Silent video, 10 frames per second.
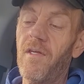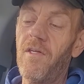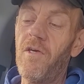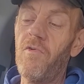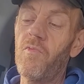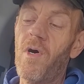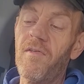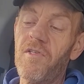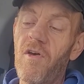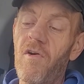use one
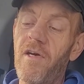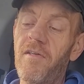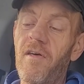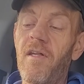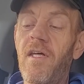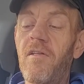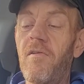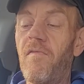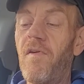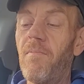side and then
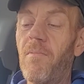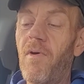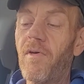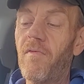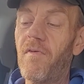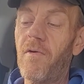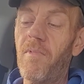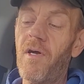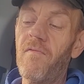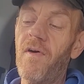flip the
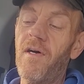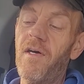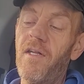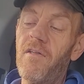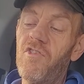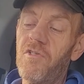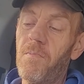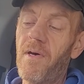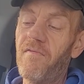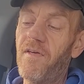microfiber over and then just
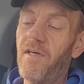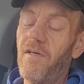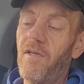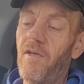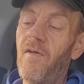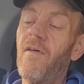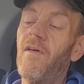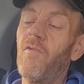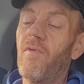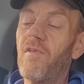buff it
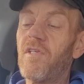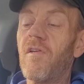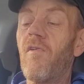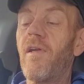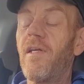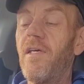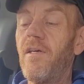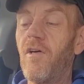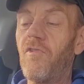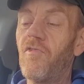with the
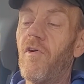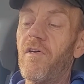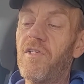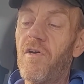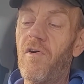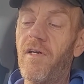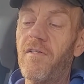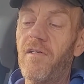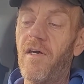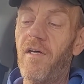slightly drier side,
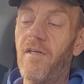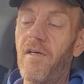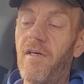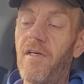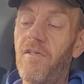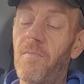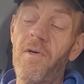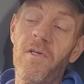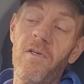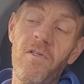and it's
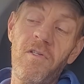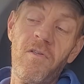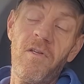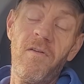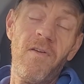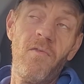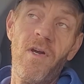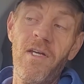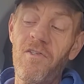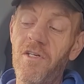pretty good. And then if it
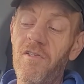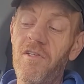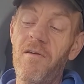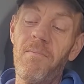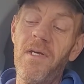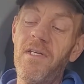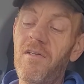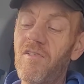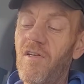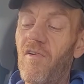rains you can see it
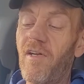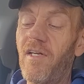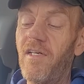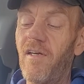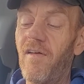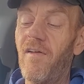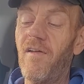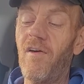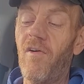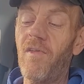beading slightly
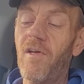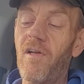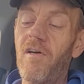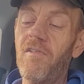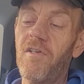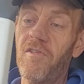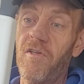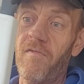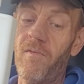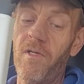on the glass. That's
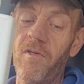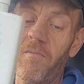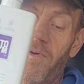another really good